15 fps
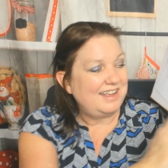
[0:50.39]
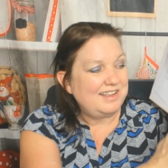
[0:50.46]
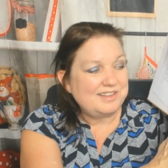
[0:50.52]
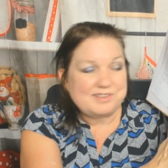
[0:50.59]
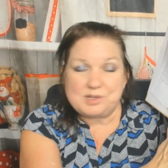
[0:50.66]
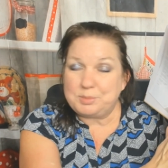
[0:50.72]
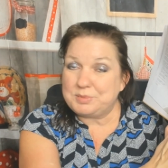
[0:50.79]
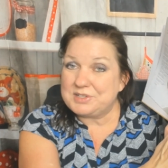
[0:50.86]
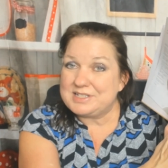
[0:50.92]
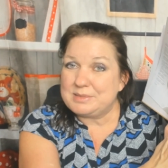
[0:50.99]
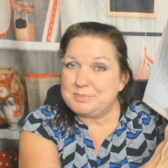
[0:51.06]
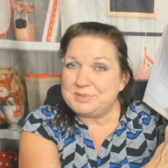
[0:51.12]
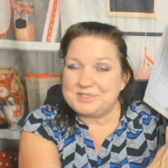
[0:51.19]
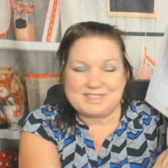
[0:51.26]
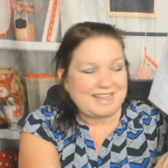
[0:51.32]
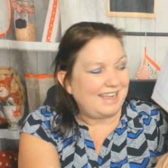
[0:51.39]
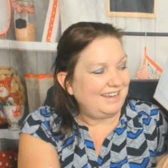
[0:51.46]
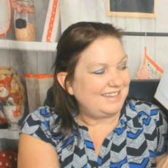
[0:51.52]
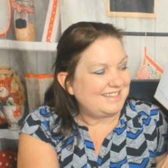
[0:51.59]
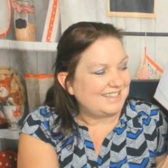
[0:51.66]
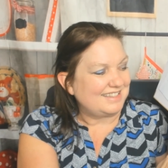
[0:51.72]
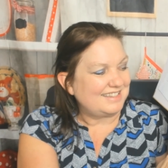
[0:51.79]
super simple
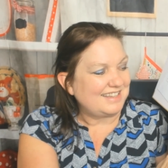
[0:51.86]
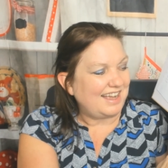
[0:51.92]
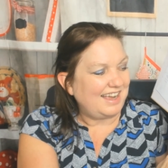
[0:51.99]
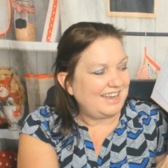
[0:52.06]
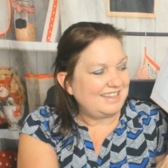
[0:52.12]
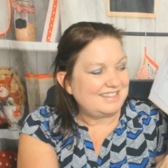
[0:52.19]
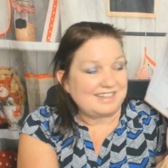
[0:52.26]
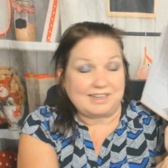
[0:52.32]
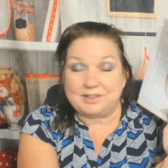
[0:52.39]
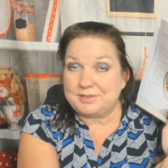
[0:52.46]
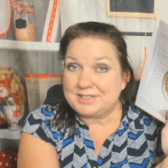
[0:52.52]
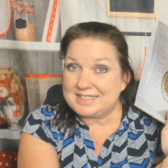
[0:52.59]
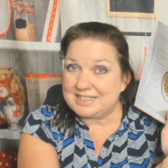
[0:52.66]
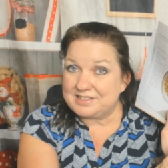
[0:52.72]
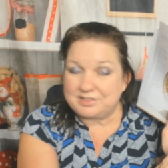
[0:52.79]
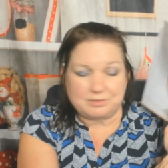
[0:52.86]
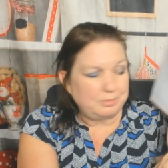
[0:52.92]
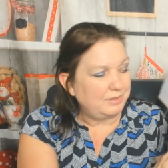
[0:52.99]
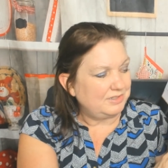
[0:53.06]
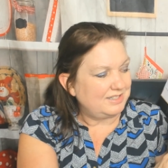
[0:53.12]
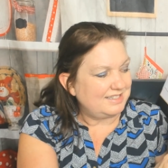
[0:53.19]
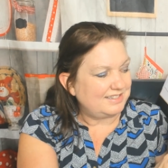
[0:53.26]
salads and sides,
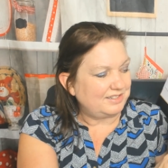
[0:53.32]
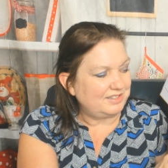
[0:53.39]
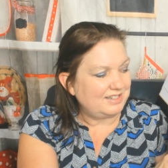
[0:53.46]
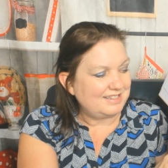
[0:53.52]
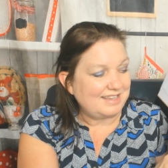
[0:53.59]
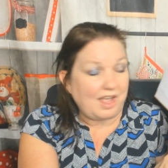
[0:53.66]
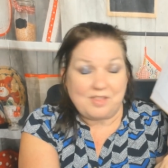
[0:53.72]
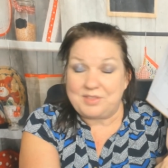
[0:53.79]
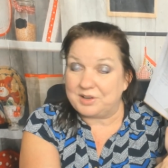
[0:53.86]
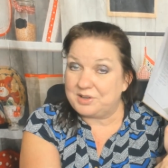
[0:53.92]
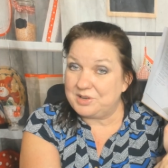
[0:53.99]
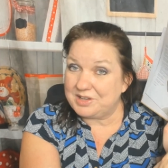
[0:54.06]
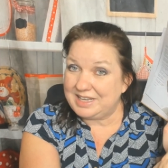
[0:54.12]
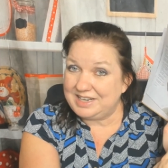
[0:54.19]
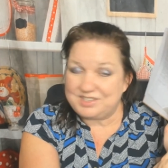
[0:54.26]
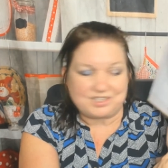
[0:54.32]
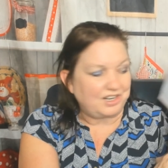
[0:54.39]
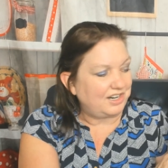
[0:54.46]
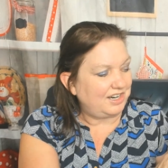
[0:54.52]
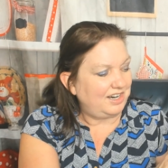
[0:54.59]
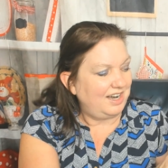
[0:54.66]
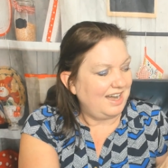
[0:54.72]
irresistible desserts, the cookie
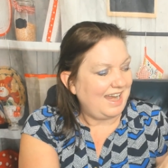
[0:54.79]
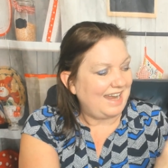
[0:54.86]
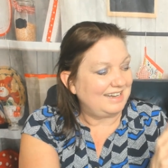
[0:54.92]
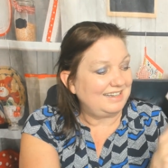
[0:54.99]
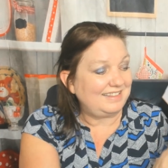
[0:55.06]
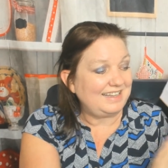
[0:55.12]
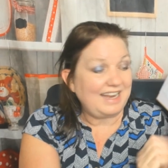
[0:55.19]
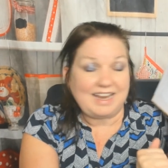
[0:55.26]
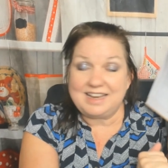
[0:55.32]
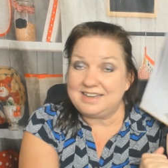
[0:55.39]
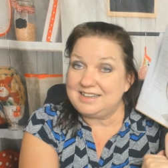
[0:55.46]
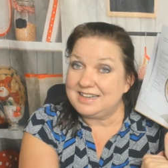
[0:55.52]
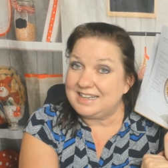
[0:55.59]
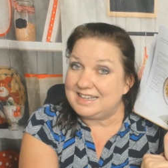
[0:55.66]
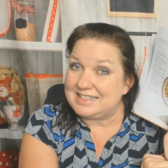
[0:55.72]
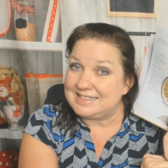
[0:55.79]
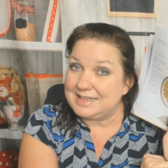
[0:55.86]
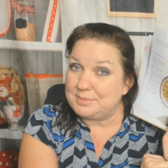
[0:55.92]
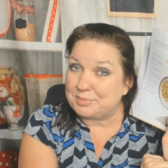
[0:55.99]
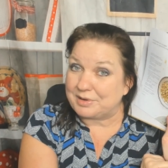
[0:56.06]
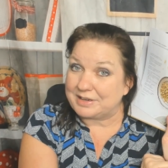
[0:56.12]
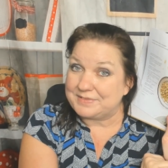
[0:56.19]
jar, and at the end, easy
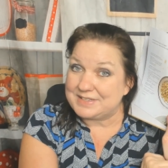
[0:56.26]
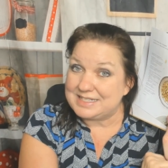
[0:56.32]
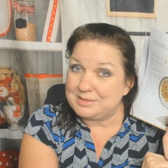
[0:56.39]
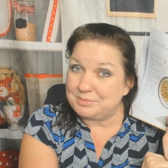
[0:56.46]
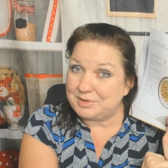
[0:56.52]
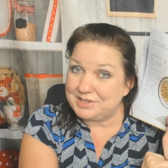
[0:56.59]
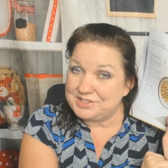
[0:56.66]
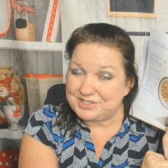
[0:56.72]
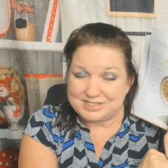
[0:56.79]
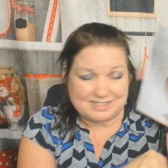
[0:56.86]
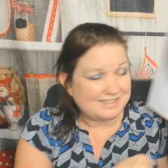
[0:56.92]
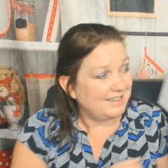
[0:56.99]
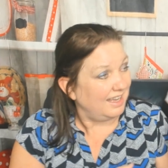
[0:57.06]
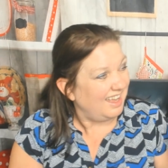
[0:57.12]
breakfasts and brunches.